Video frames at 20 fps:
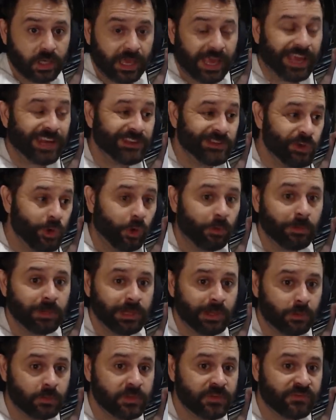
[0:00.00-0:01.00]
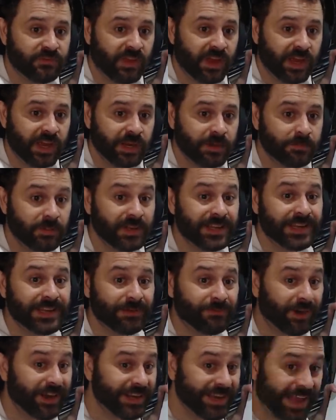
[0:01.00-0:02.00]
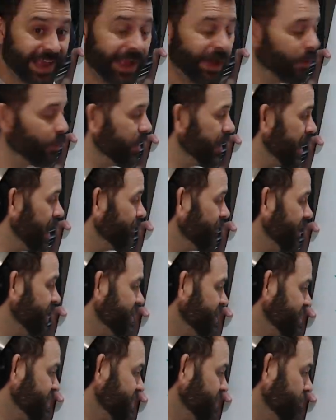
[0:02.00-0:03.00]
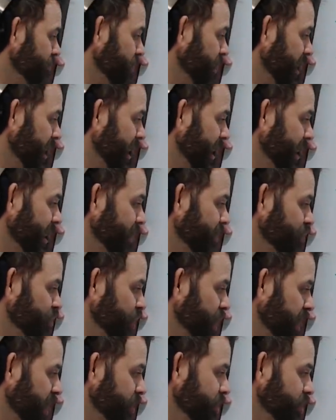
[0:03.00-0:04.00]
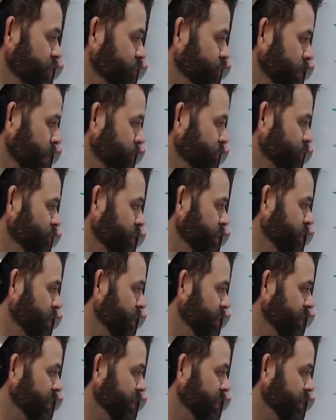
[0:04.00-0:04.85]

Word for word: And normally that would be fine, but right now we have a supply chain disruption.